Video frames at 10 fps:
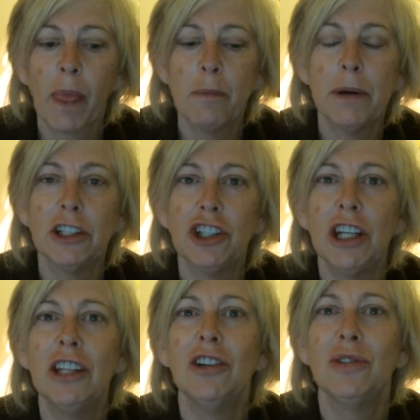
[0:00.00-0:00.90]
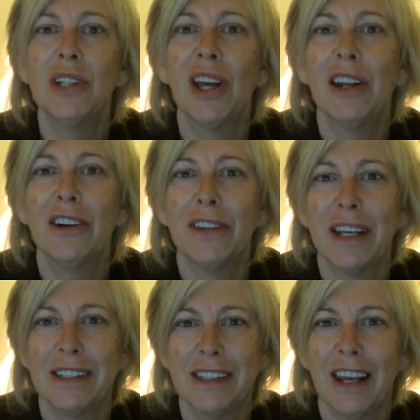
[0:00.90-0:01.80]
but she knew to get on
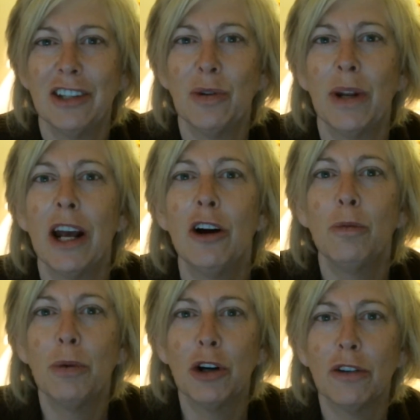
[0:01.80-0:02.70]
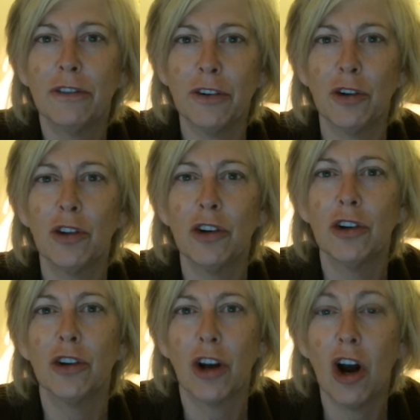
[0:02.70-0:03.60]
that stage would help her further
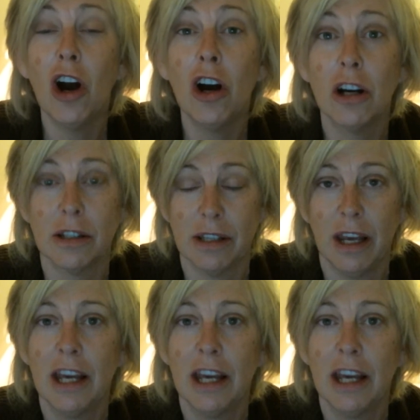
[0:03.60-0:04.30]
her cause.